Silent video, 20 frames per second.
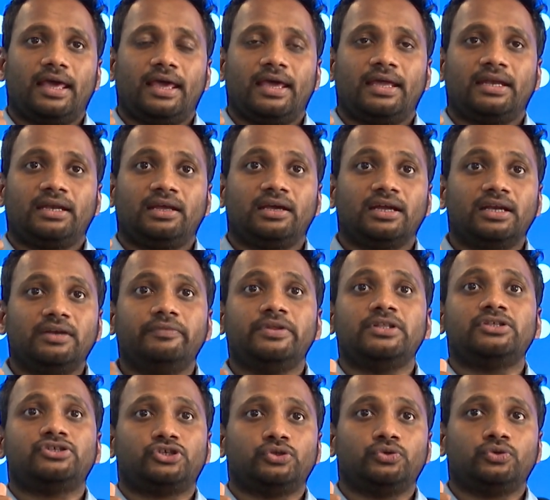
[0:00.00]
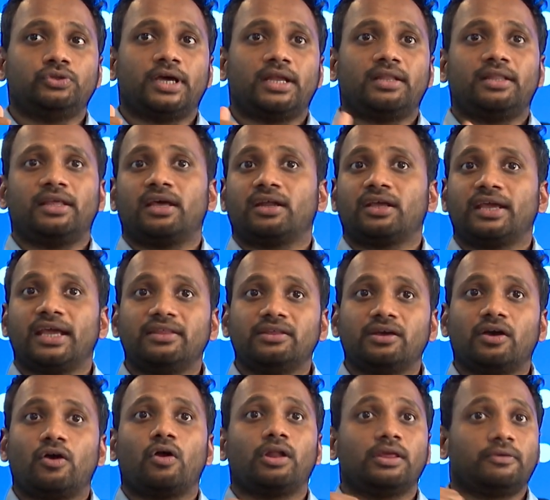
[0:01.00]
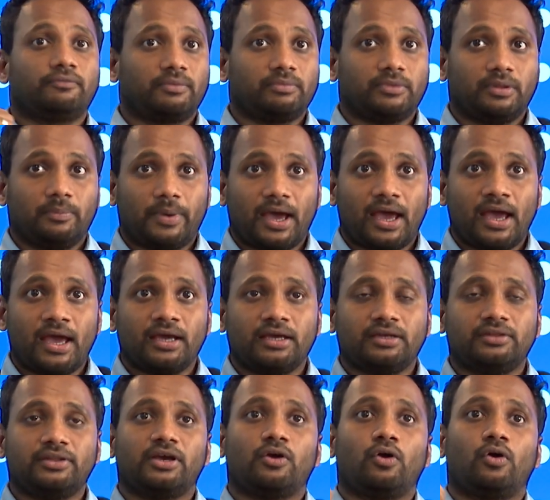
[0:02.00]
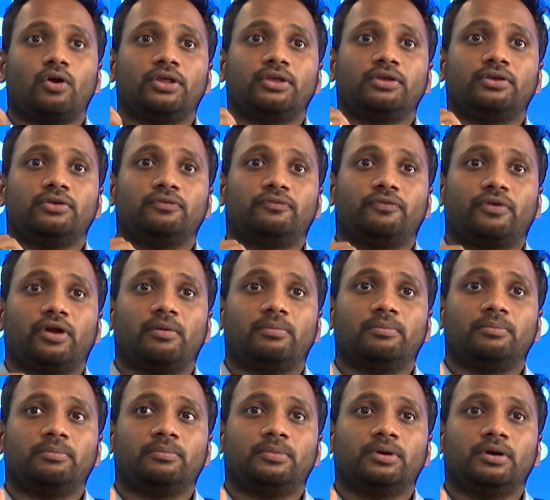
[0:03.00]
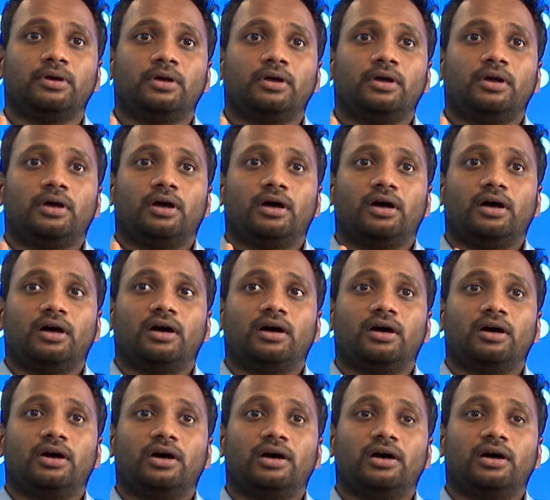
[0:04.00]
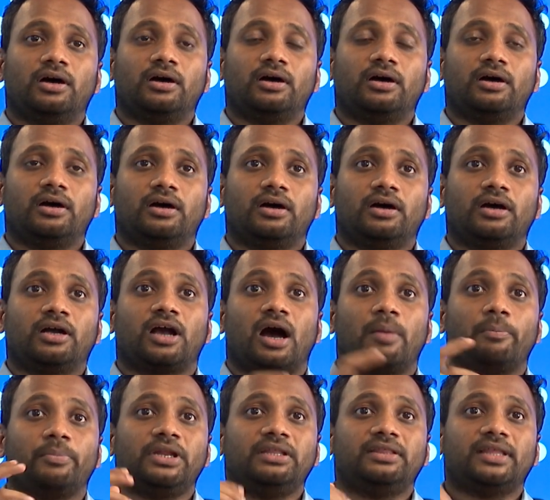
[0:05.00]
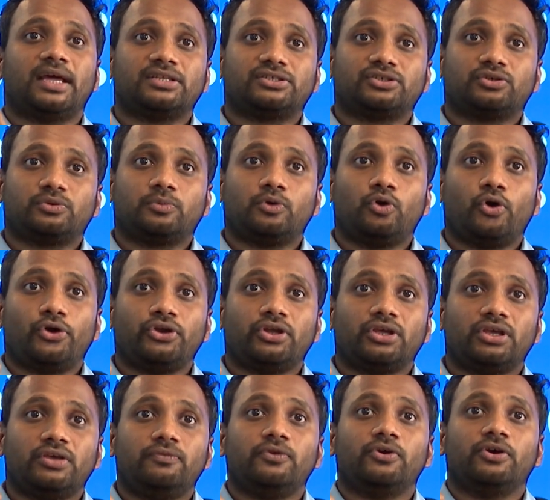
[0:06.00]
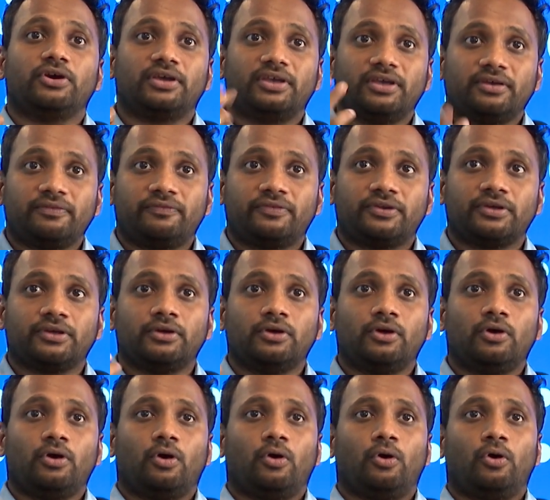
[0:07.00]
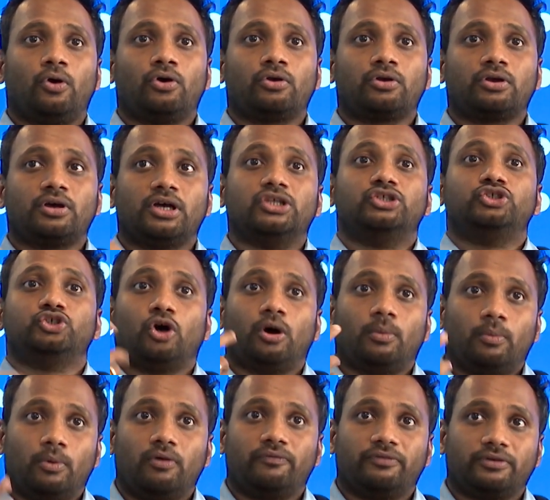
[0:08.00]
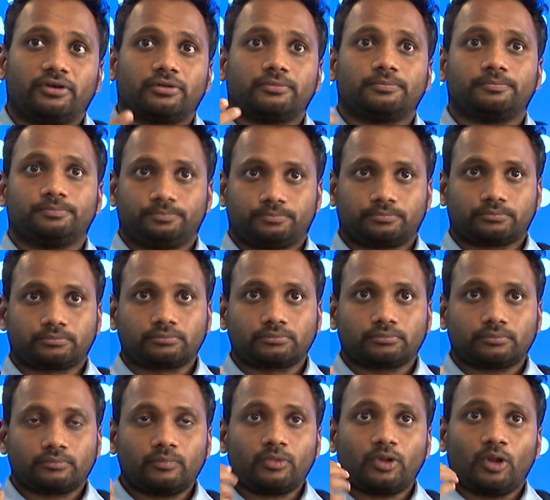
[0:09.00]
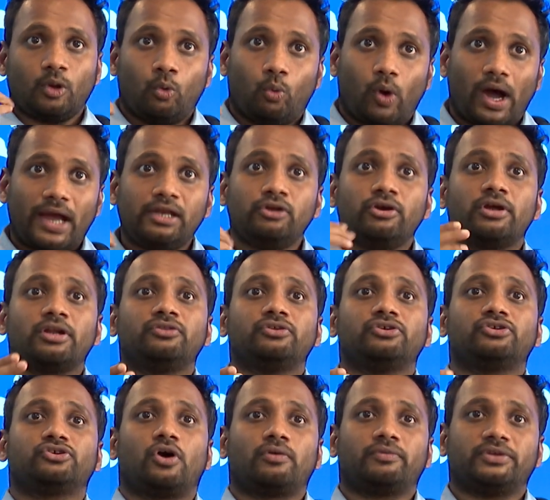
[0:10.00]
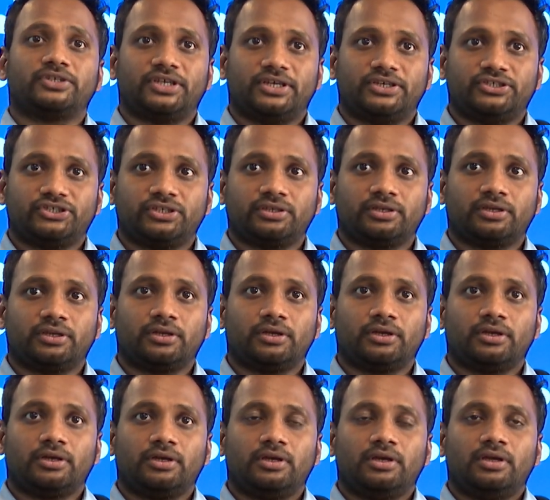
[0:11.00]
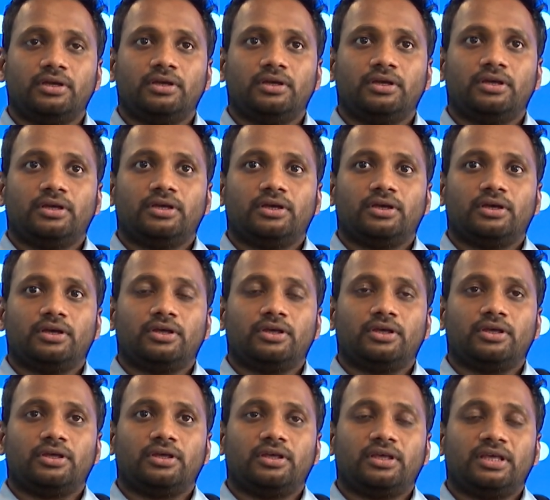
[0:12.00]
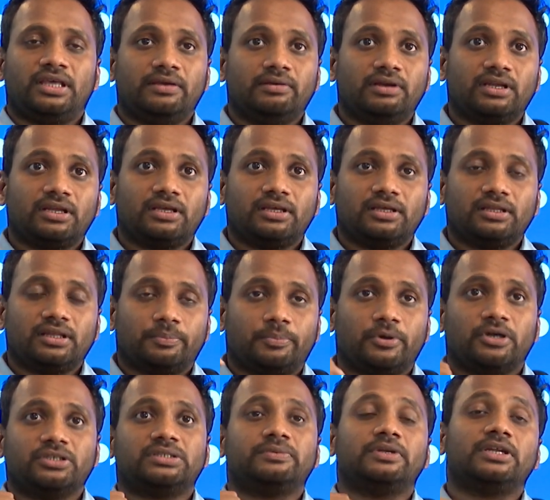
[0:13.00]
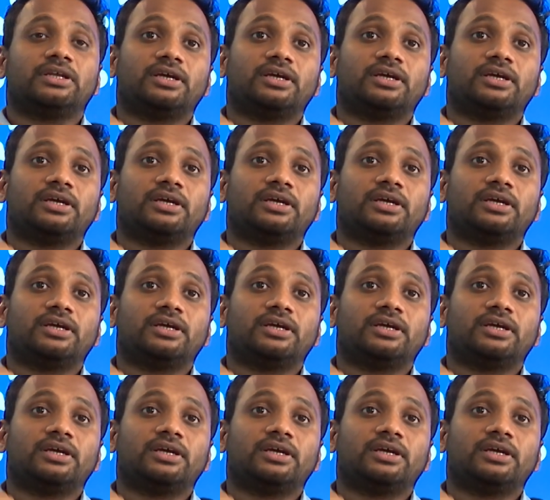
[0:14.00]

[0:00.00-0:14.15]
and convince you that they are either calling from the bank, they're calling you from uh, a company that's going to give you a gift or a job offer. While you are in this conversation, he will the person will